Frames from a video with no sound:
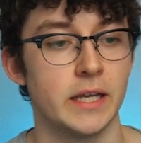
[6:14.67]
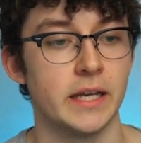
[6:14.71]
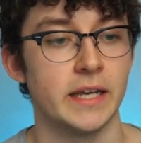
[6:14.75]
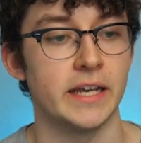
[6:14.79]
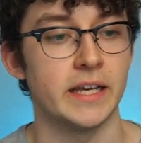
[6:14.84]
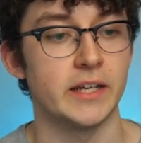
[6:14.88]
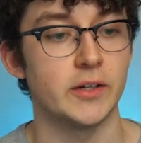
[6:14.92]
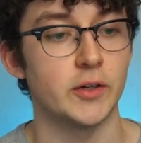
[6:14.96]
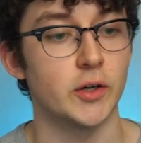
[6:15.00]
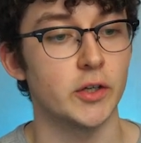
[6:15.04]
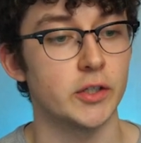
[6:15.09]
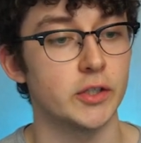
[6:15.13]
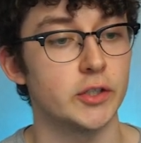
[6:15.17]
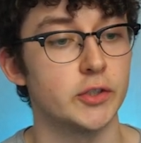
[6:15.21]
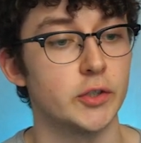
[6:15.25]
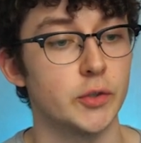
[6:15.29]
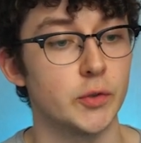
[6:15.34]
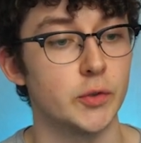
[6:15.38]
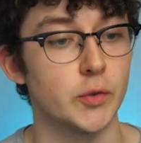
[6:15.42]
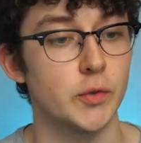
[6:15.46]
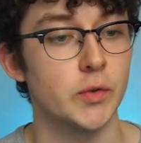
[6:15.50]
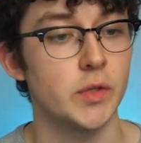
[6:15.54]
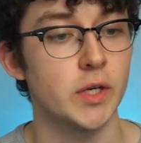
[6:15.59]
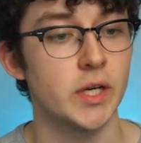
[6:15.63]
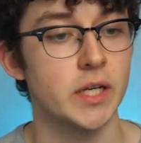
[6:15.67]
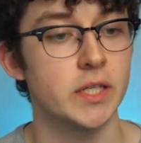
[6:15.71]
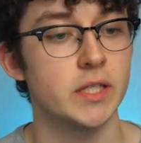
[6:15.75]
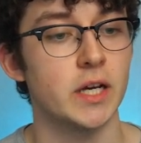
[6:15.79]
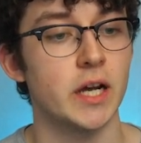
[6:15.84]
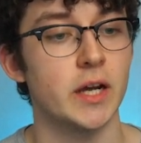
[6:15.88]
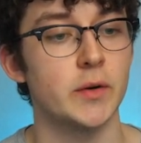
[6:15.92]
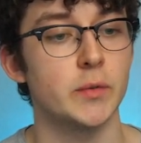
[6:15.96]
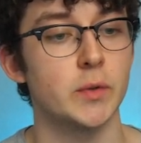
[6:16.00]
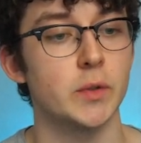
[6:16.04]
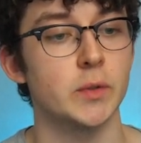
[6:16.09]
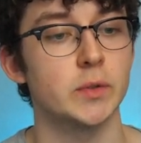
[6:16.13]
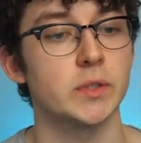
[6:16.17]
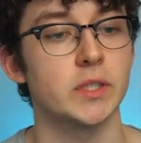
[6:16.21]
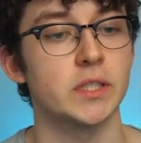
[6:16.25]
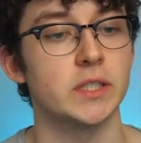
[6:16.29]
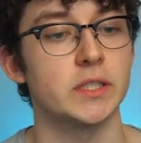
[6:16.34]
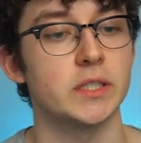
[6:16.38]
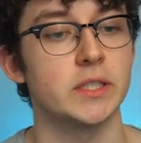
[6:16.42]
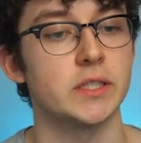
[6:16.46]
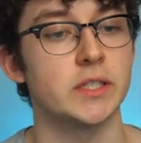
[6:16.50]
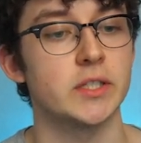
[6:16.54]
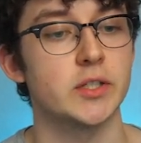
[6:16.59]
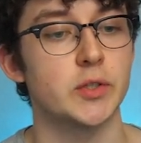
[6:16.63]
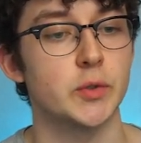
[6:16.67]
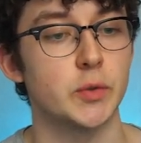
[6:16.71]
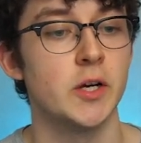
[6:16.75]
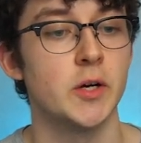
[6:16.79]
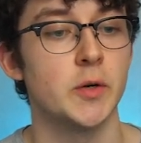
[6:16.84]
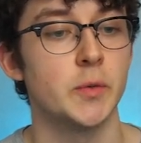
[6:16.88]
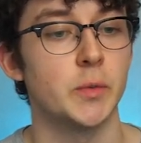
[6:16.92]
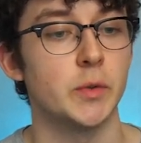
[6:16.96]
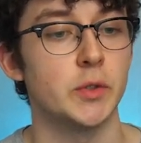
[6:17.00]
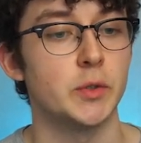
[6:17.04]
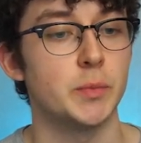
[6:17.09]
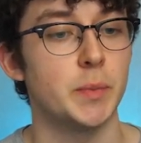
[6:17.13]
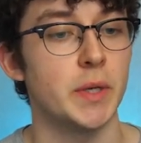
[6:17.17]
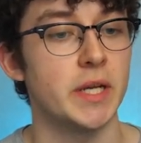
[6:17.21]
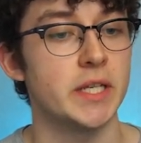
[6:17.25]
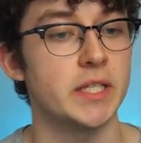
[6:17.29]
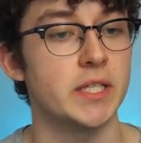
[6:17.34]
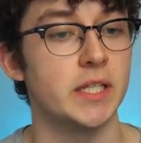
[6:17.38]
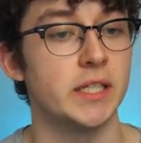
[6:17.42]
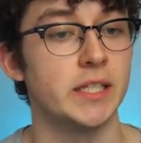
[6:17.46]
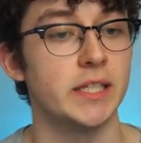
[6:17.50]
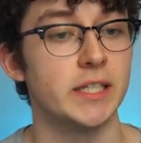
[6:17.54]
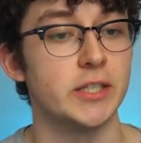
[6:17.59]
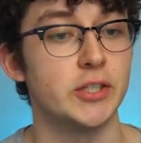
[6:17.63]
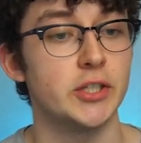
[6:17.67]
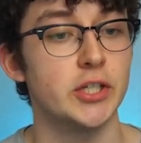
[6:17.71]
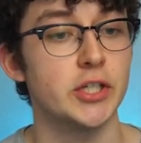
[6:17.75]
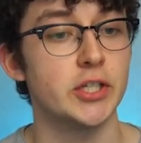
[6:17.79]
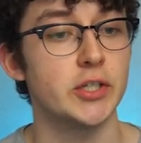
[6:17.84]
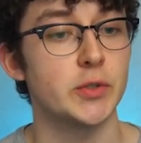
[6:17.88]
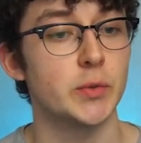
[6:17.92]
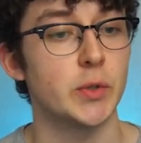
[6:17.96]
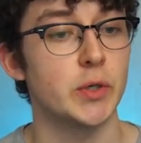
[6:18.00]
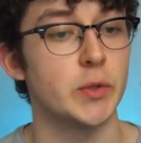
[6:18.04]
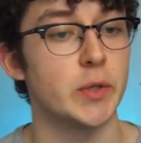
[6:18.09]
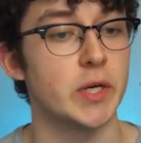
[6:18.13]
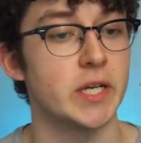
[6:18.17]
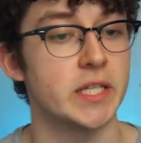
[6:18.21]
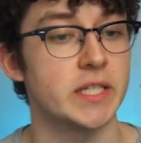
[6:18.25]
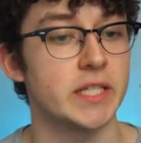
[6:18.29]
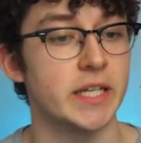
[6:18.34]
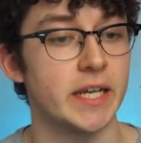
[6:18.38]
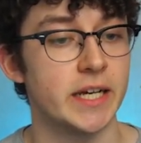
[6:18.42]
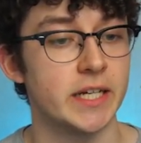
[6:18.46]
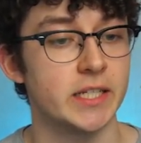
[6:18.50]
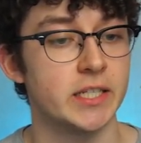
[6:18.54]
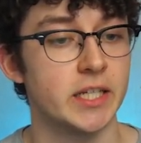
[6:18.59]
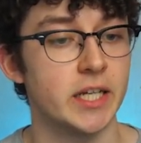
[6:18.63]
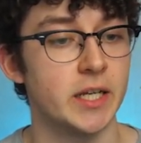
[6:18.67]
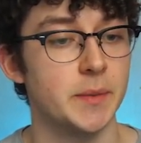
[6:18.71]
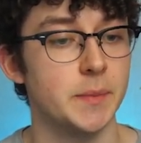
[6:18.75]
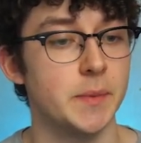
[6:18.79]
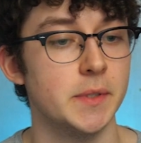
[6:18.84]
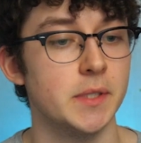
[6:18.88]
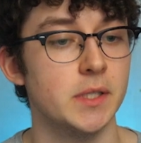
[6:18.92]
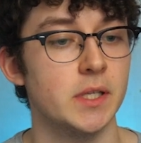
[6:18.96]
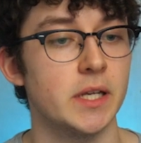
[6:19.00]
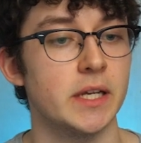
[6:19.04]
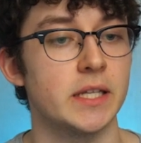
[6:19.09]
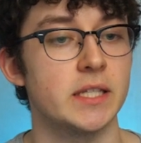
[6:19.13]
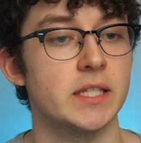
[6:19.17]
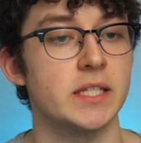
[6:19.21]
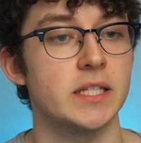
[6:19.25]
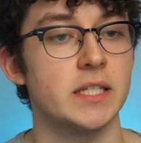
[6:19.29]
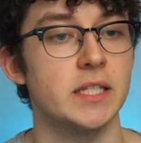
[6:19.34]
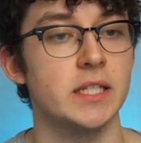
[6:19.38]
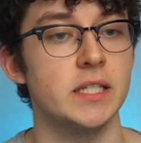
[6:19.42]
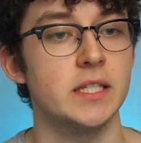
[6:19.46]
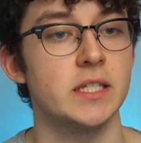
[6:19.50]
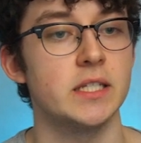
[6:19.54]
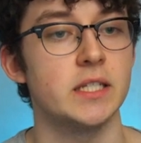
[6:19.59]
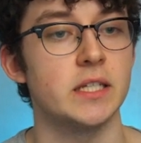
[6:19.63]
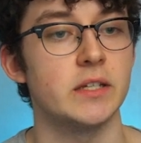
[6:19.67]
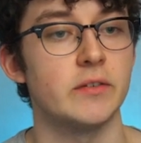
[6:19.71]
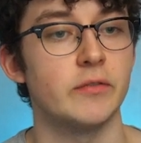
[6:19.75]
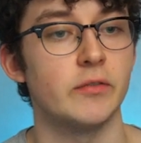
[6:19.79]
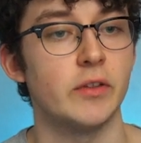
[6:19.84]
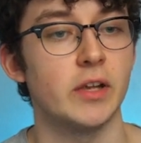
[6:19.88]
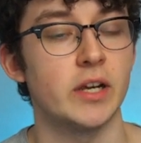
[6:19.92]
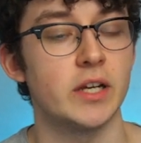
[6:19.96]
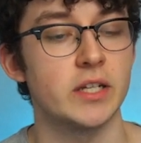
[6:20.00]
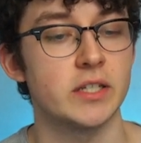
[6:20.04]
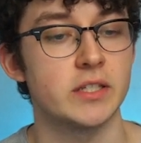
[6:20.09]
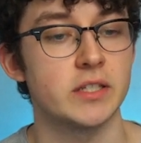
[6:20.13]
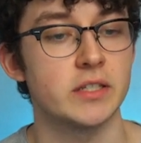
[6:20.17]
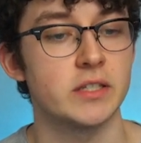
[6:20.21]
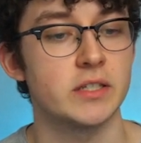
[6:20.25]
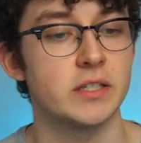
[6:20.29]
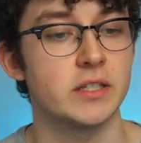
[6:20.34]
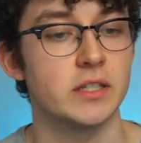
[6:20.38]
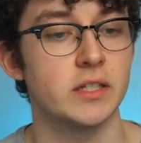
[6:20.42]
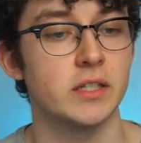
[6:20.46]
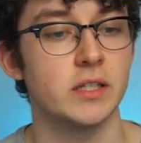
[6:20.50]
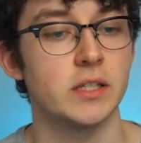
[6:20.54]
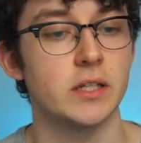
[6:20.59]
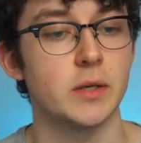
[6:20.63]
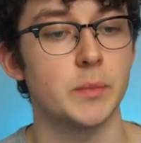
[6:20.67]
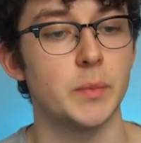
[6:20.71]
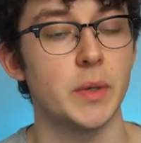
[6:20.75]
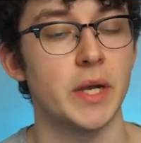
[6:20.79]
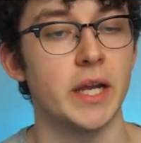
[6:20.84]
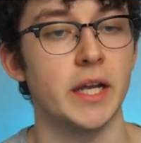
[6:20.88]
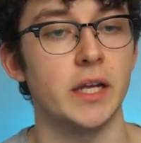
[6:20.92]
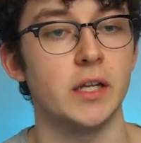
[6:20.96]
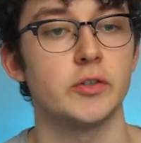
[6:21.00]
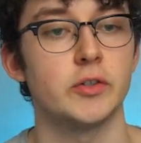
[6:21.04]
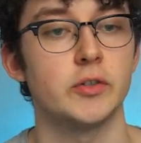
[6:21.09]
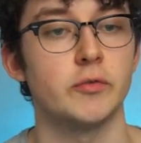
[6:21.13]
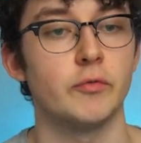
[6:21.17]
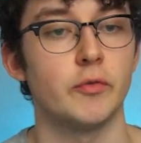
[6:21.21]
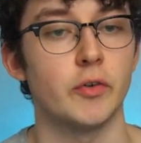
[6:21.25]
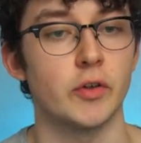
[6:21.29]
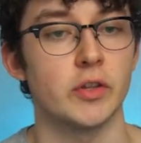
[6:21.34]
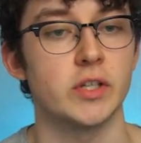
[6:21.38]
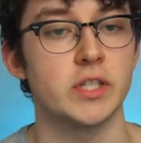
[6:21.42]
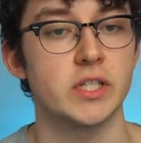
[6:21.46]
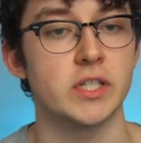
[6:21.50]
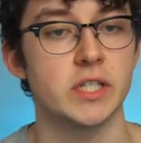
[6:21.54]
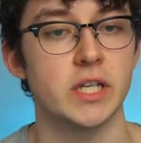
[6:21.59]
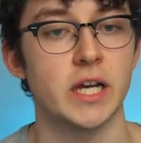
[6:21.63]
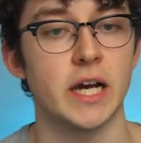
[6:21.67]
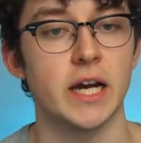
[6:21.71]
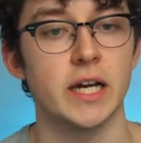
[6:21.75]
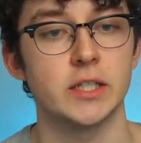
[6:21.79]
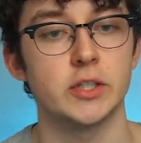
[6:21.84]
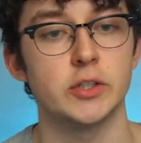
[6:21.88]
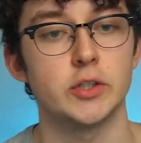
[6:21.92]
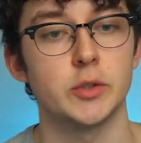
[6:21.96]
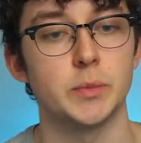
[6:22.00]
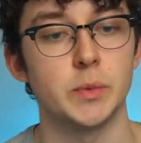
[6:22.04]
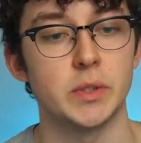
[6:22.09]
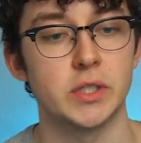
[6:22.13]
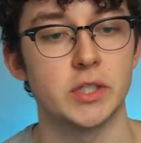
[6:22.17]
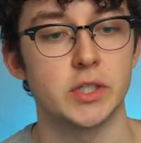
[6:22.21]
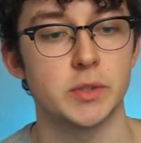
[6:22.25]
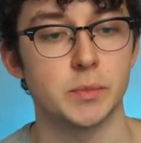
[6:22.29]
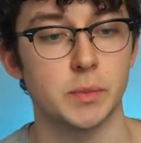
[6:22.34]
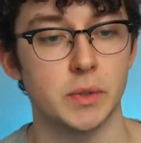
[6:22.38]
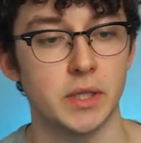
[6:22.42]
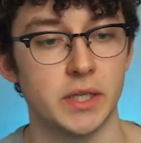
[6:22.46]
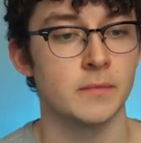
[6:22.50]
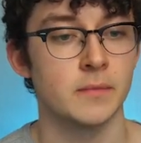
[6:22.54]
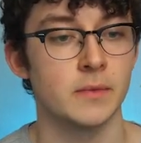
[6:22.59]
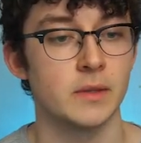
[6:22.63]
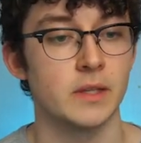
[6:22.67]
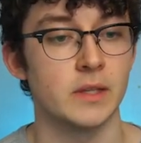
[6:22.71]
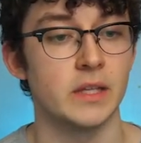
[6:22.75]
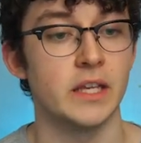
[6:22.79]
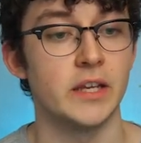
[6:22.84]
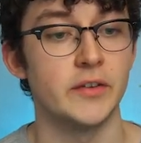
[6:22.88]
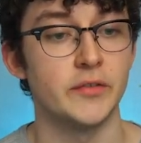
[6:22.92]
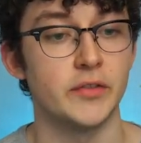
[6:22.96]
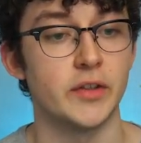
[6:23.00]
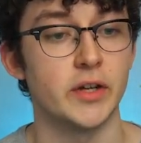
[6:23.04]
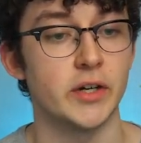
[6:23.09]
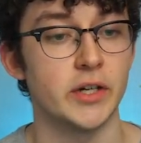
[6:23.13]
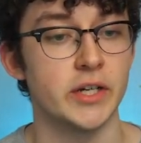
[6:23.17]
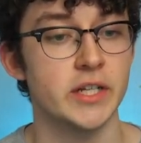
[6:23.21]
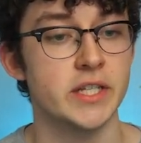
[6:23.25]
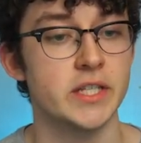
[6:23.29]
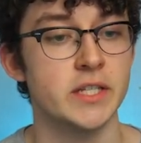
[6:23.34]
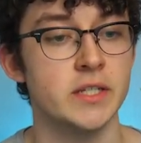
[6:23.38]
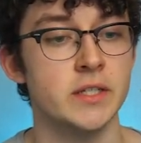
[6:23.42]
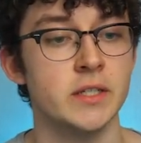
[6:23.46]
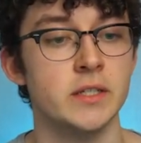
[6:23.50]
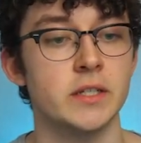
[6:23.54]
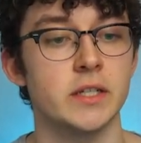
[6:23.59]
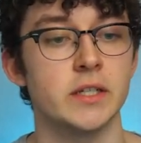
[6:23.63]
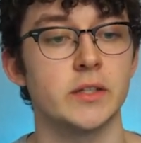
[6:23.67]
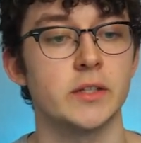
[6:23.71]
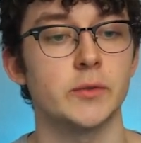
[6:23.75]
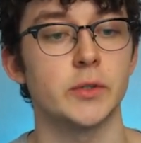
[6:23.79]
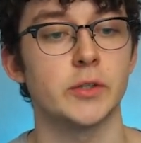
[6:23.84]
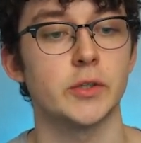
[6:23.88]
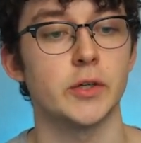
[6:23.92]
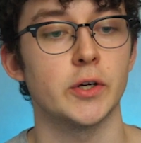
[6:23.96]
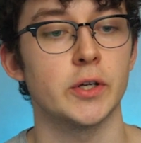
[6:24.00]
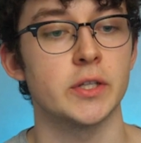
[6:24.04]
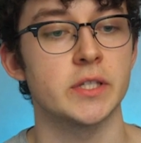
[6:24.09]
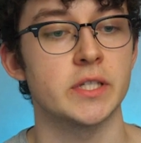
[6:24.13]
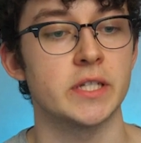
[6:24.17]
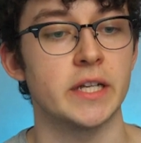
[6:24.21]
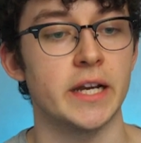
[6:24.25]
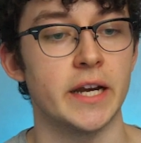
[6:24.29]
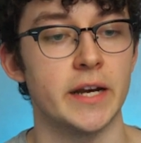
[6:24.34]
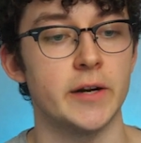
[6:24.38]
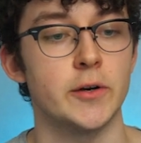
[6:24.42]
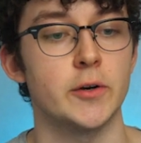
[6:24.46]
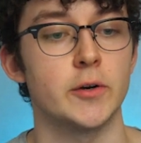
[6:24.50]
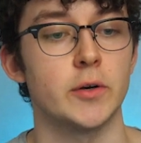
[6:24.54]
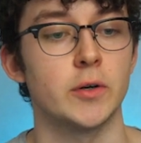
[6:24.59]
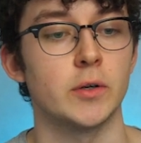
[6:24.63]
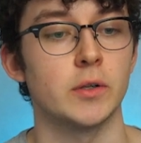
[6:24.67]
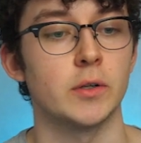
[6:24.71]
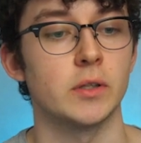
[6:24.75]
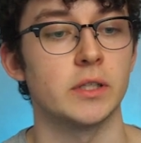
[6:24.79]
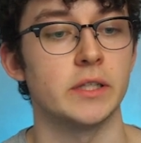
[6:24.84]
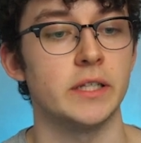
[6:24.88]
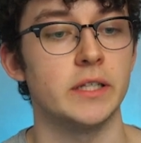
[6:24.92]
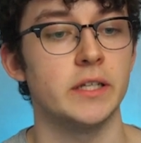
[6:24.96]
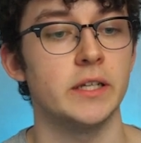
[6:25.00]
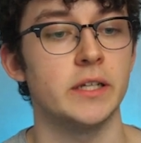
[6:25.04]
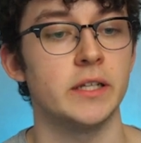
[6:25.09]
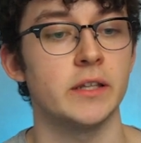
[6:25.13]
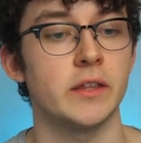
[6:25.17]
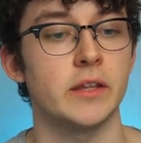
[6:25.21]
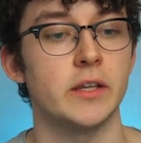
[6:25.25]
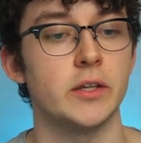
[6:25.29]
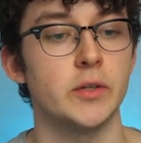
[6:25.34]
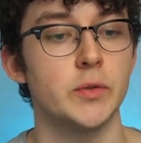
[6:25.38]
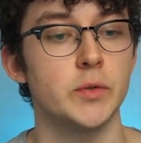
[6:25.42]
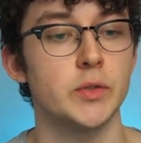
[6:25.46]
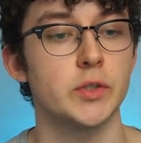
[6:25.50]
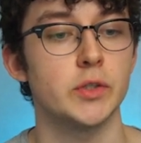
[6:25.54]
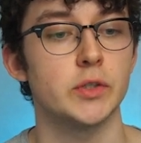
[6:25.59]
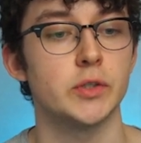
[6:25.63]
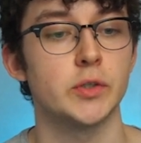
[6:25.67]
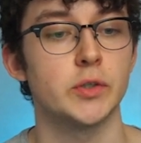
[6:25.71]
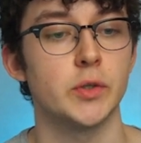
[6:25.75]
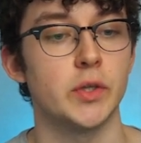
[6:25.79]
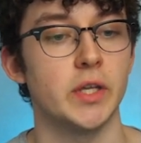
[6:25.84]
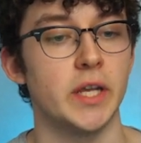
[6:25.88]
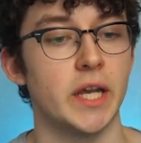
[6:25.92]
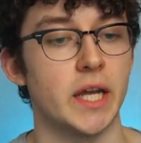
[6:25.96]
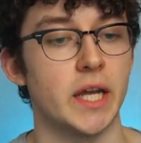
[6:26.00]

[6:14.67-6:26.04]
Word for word: In order to do that, I wrote a little script which basically just requests Airtable and sees if there's still a page for this guide to be displayed. If there isn't, it returns an error leading the user to the end